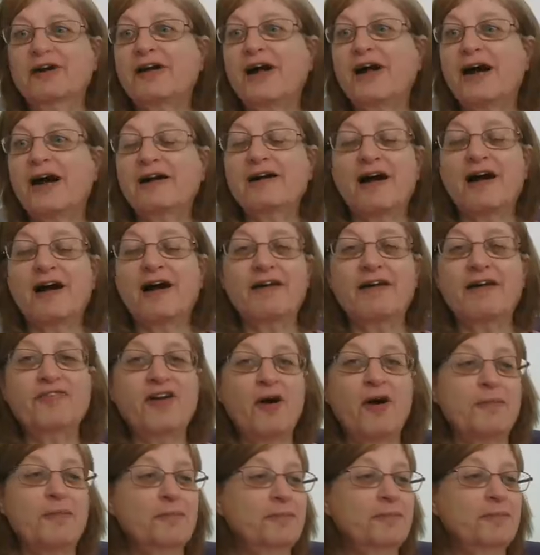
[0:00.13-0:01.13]
I, I
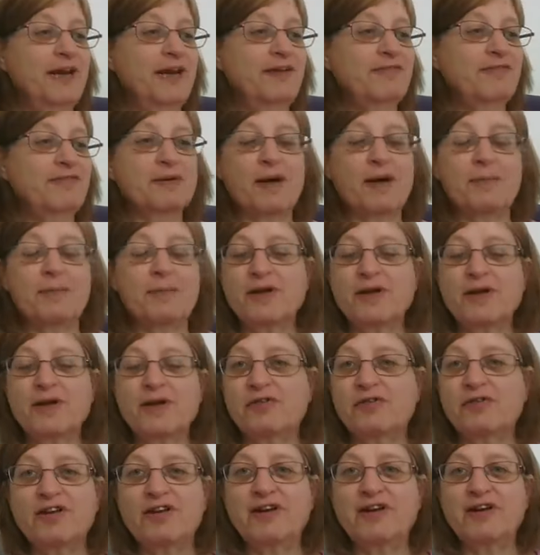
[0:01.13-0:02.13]
can't believe I'm coming on
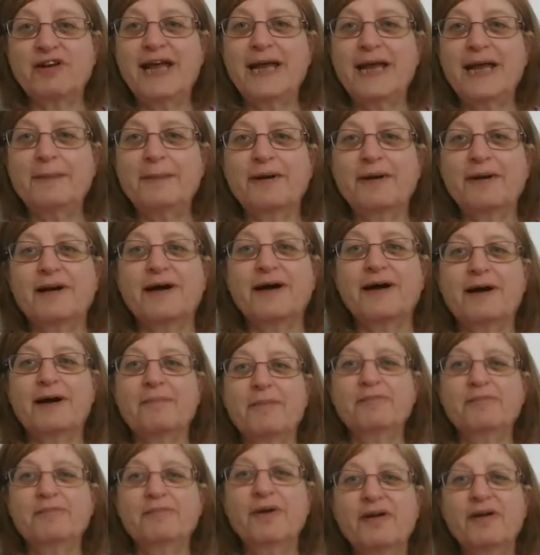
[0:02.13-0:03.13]
so late, but um,
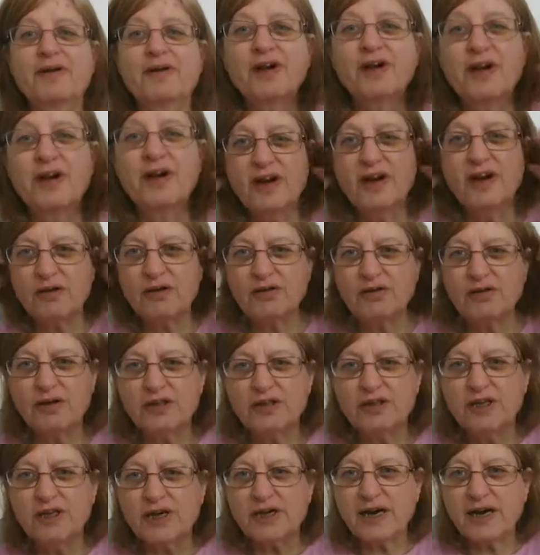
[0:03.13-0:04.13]
I, oh look,
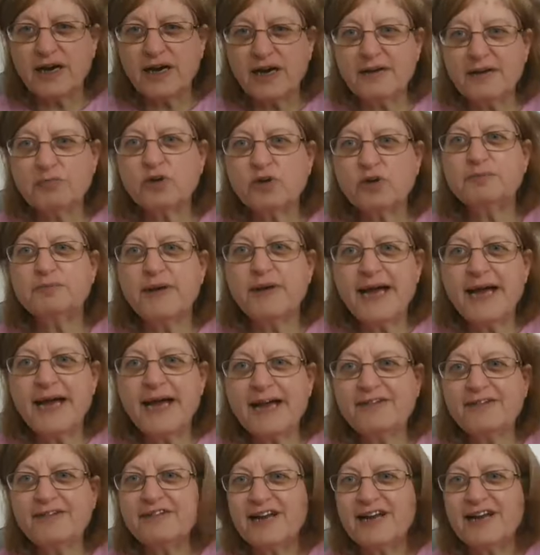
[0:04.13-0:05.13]
I washed my hair
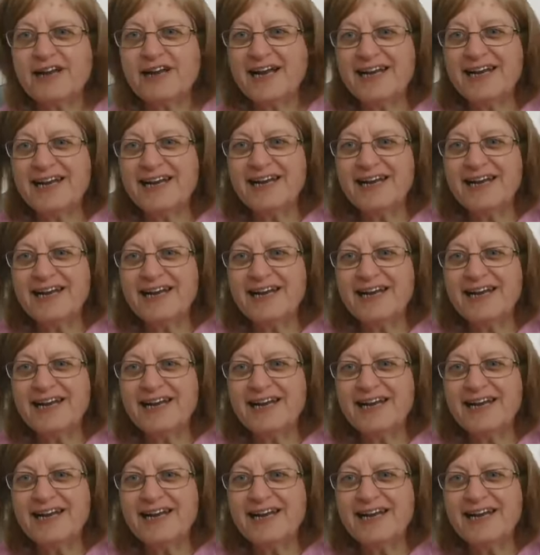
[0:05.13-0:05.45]
today.